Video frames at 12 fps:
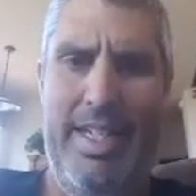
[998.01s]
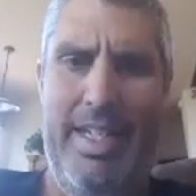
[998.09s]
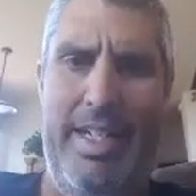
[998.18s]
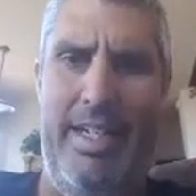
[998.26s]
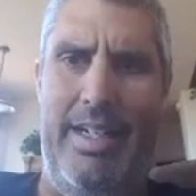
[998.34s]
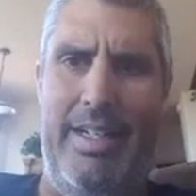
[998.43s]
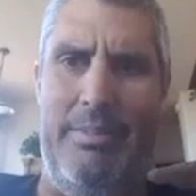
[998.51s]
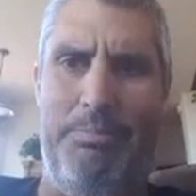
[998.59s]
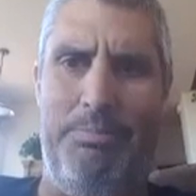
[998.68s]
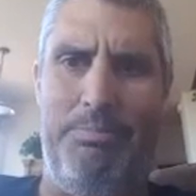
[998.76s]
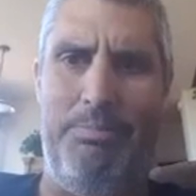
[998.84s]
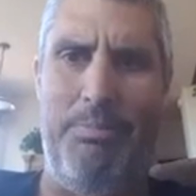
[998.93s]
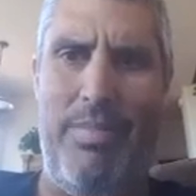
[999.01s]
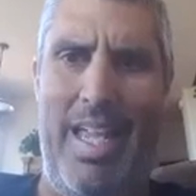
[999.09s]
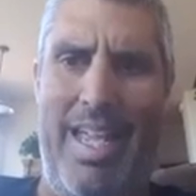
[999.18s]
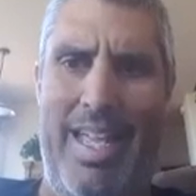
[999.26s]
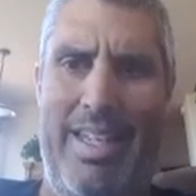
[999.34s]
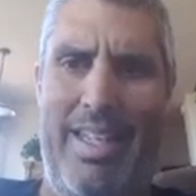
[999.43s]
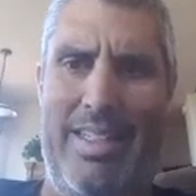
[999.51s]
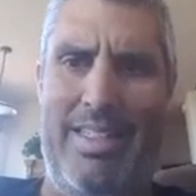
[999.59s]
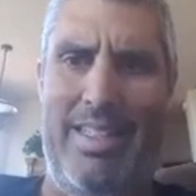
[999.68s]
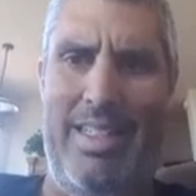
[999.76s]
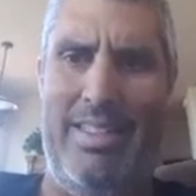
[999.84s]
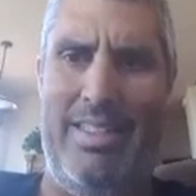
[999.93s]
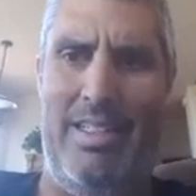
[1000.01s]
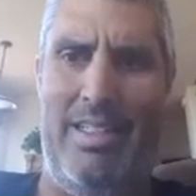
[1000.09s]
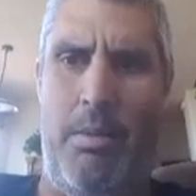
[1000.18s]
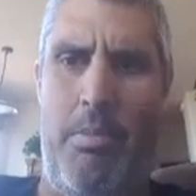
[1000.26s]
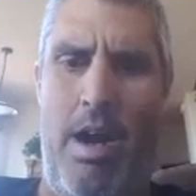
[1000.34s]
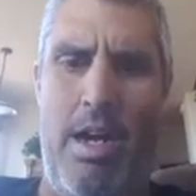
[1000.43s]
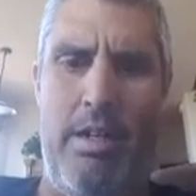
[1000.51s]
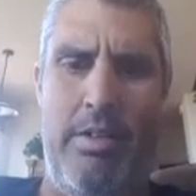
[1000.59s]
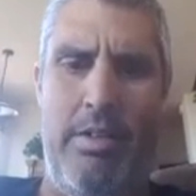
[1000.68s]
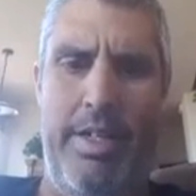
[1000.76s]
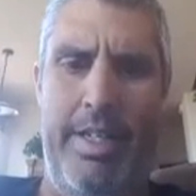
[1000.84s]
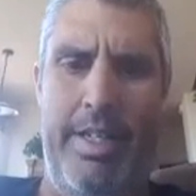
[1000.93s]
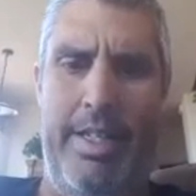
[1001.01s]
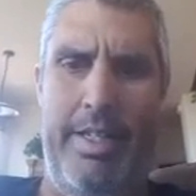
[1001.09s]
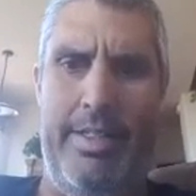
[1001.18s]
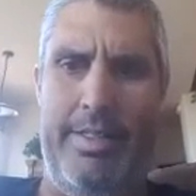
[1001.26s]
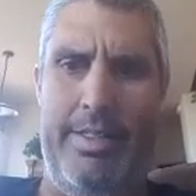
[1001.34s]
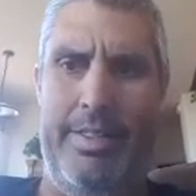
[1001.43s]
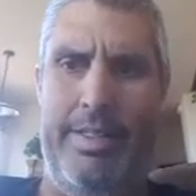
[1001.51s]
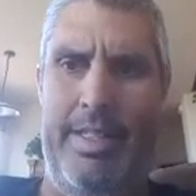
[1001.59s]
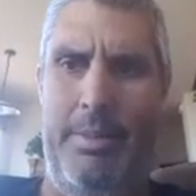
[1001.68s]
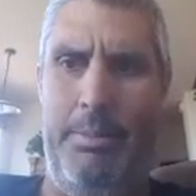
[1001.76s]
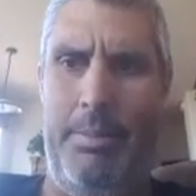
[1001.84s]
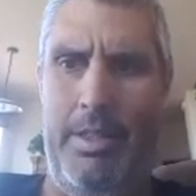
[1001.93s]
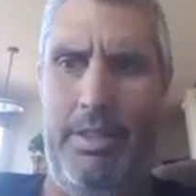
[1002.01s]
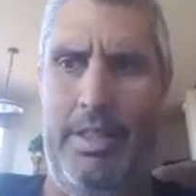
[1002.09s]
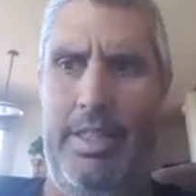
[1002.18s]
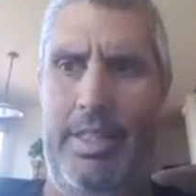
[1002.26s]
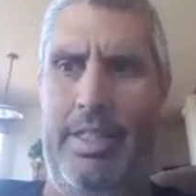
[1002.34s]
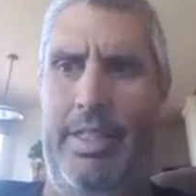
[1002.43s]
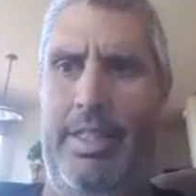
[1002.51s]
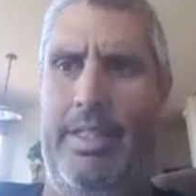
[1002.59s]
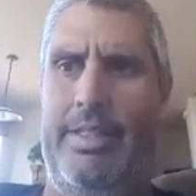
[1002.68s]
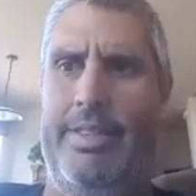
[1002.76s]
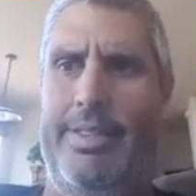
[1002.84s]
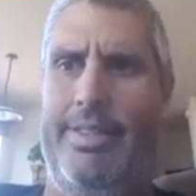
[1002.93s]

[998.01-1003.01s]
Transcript: um, and it's a camaraderie, it's a team building, it's a